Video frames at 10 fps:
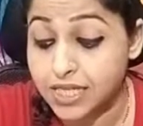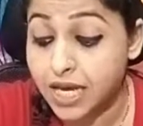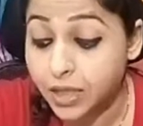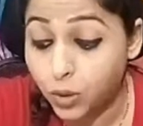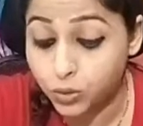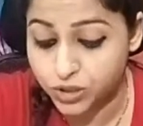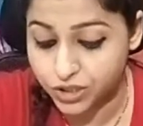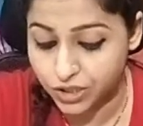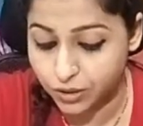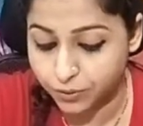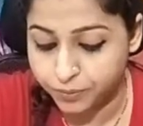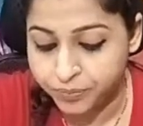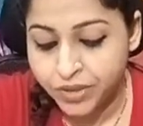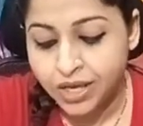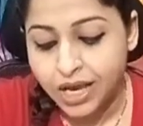I hold dear.
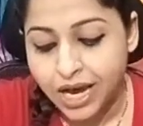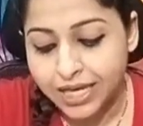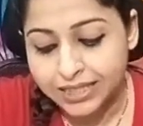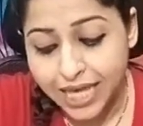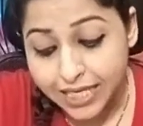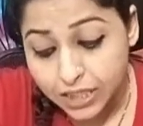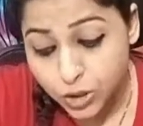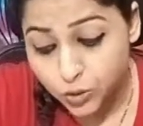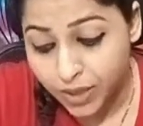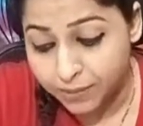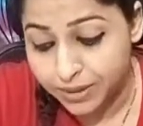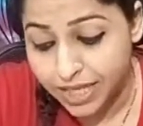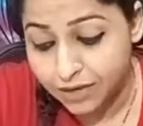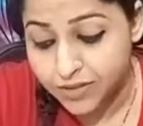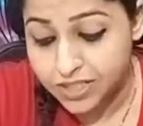I thank you, my
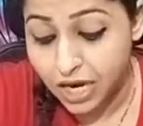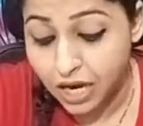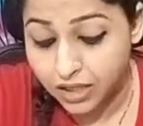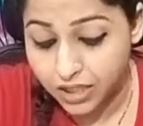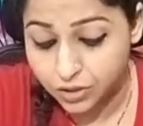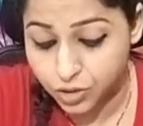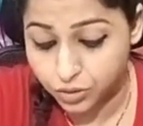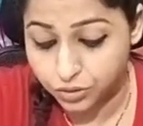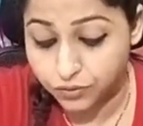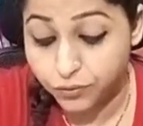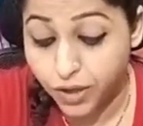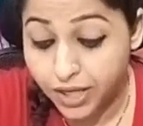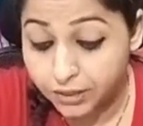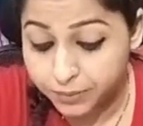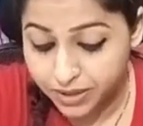beloved Archangel, for
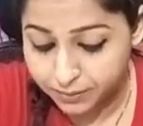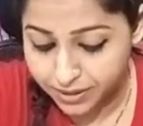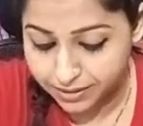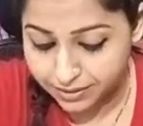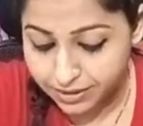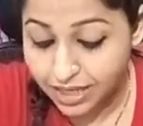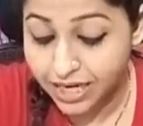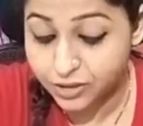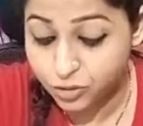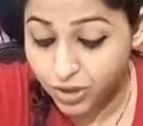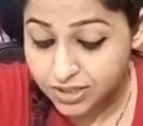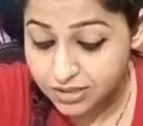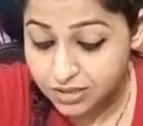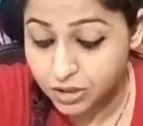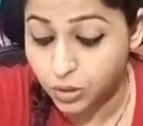helping me. I
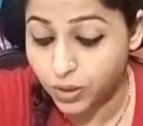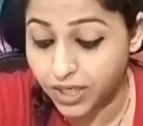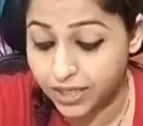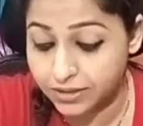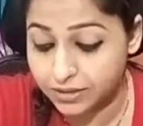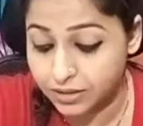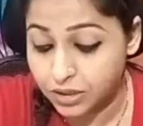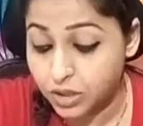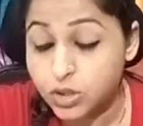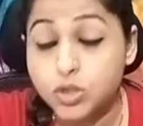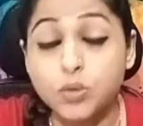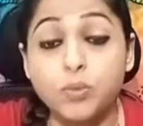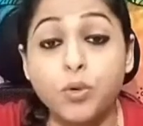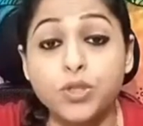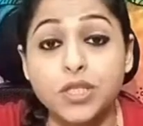trust in your aid. So
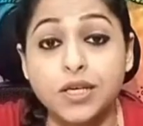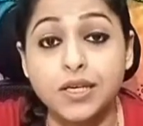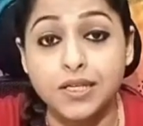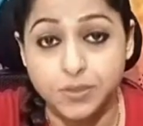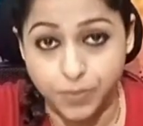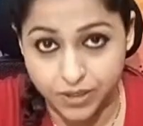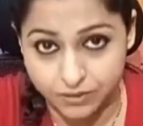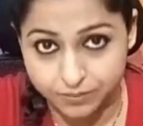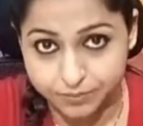mote it be.